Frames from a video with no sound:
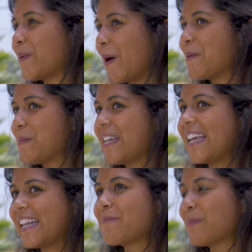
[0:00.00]
Probably
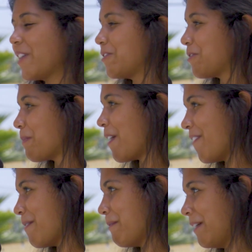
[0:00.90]
eating brunch with my
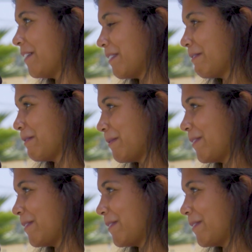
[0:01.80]
family on Christmas